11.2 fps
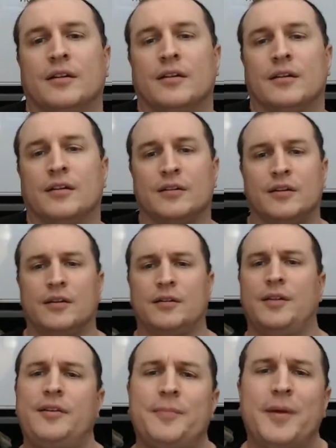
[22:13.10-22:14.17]
So
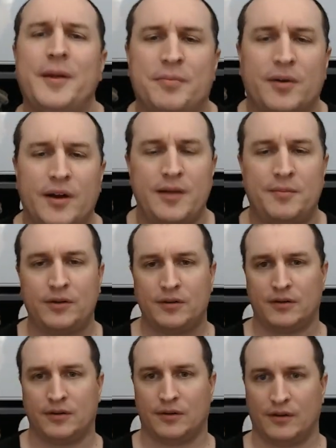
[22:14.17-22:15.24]
that's my primer
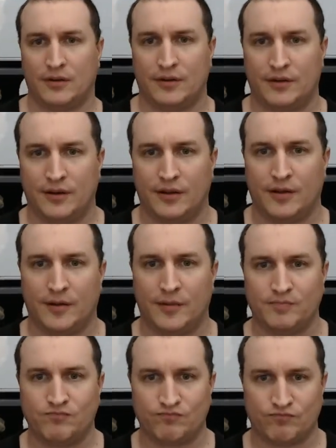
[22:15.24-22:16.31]
on
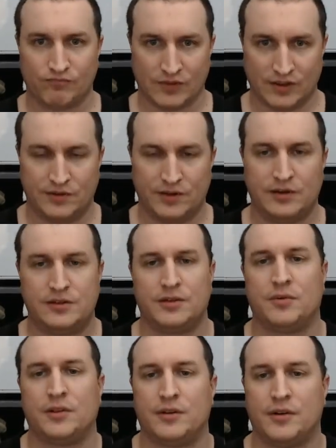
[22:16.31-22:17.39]
teaching
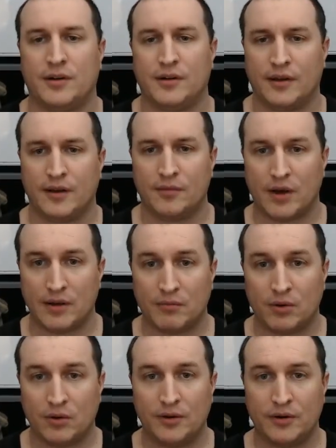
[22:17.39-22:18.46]
with an online
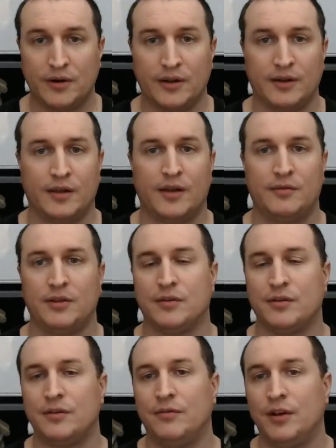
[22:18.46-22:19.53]
whiteboard and having good
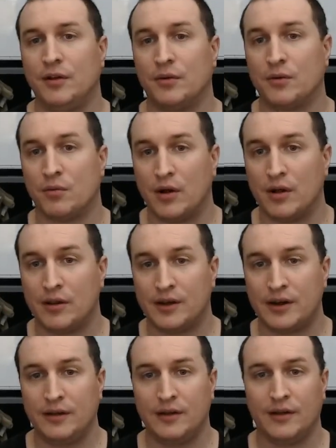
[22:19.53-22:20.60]
video quality
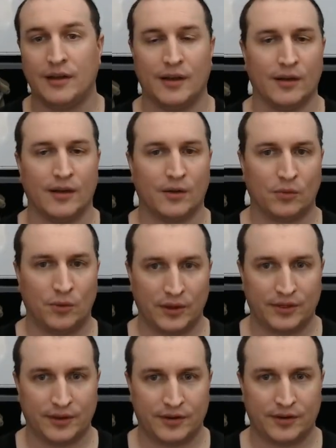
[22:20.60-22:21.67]
with
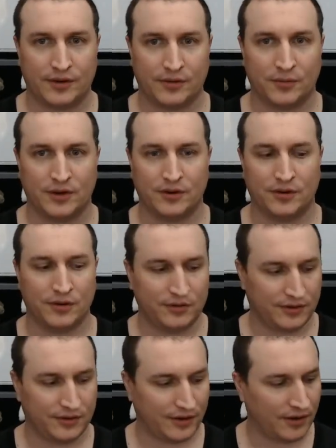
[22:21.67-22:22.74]
it when you do
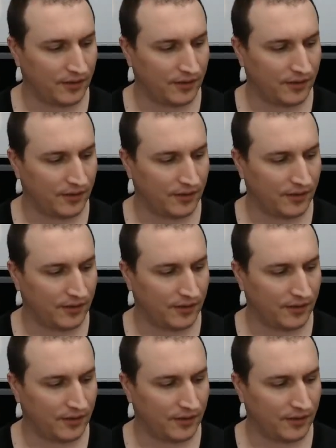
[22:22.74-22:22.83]
so.